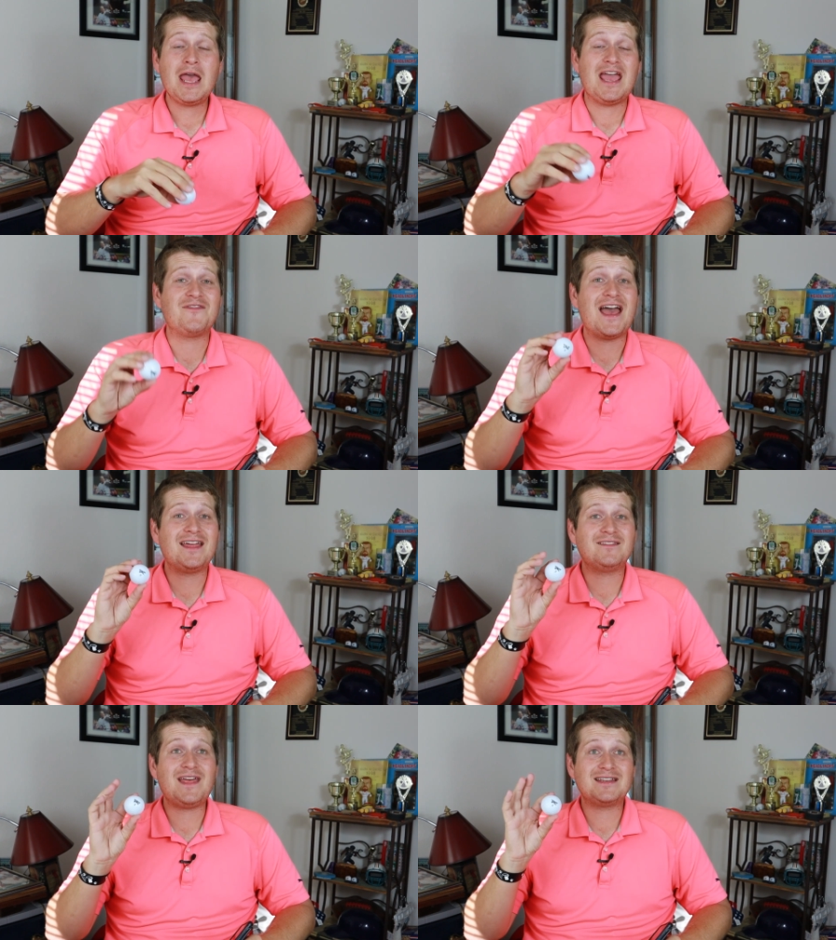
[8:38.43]
And
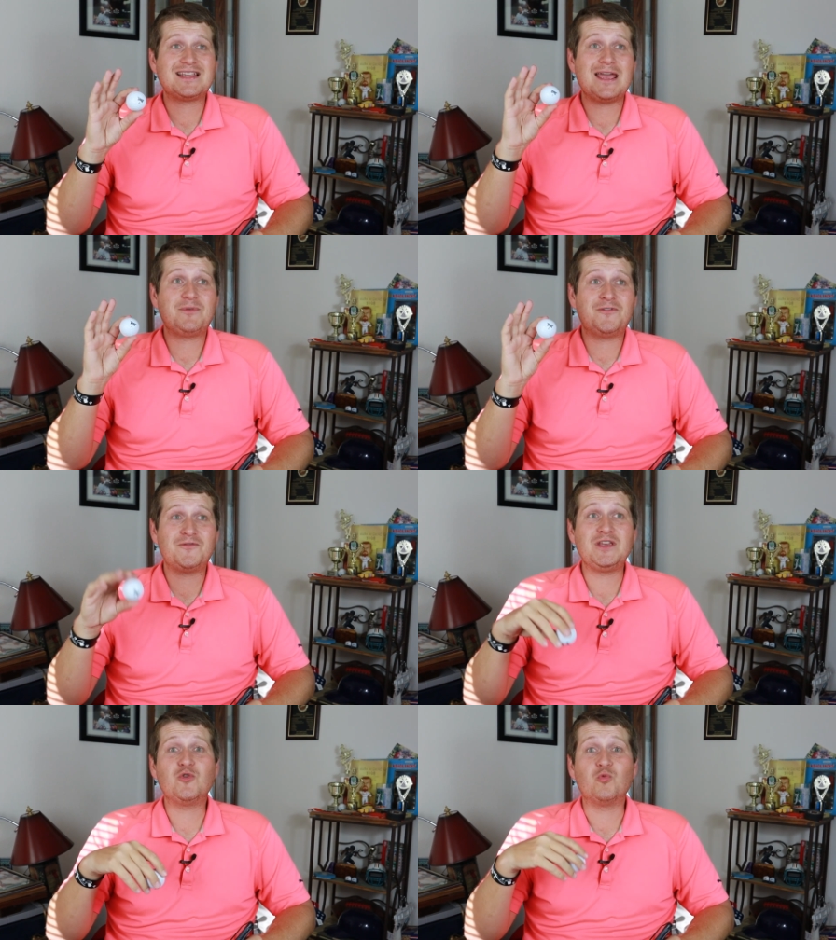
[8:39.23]
that, that type of
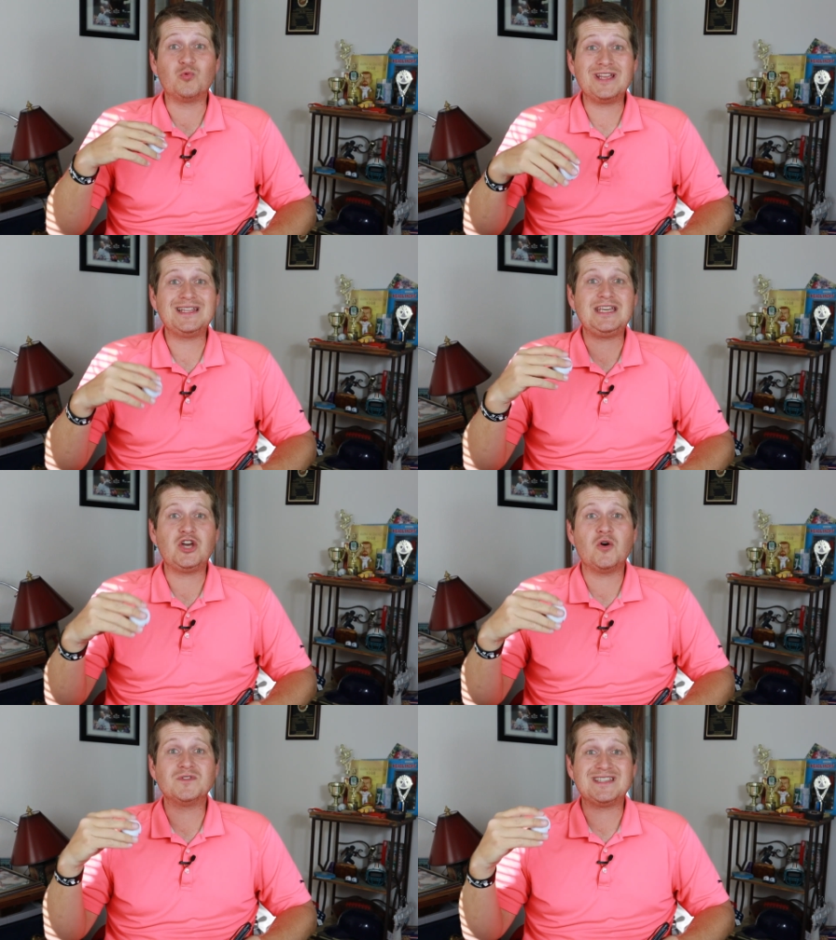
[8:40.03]
feel really
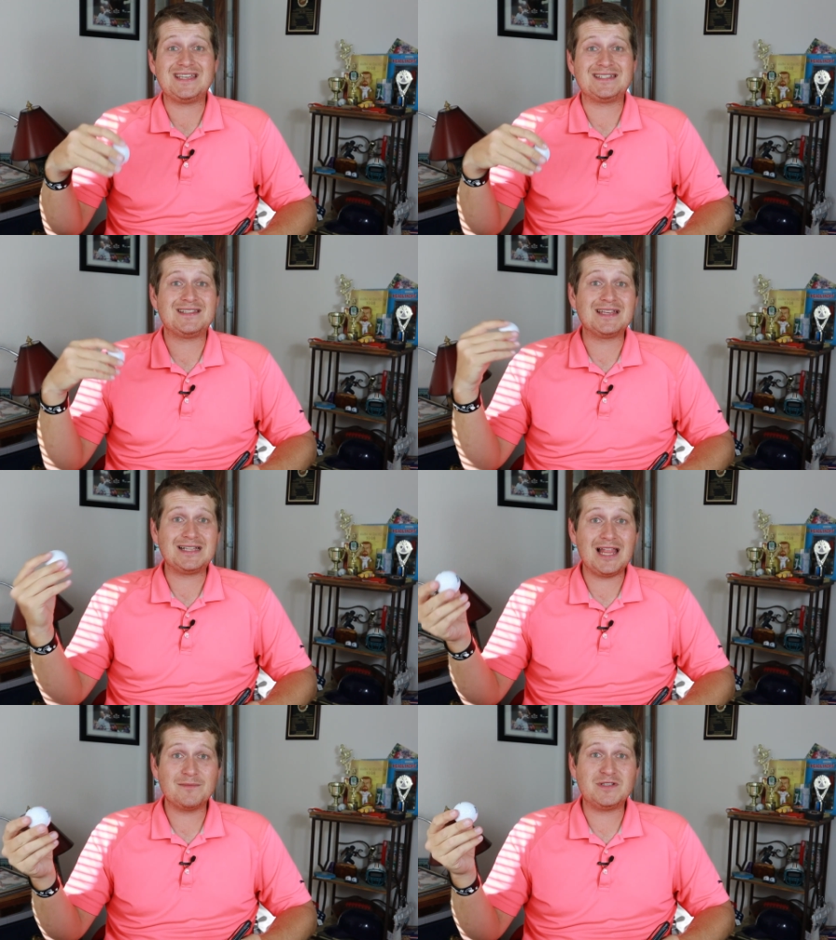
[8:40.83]
goes into the
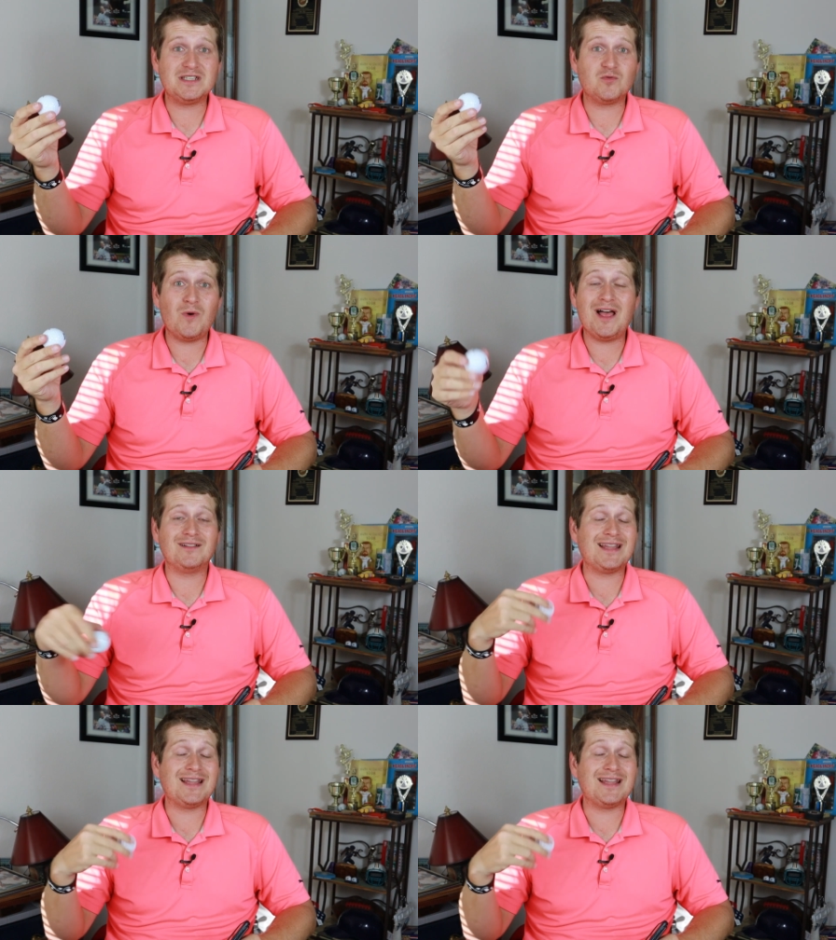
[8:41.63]
clubs as well.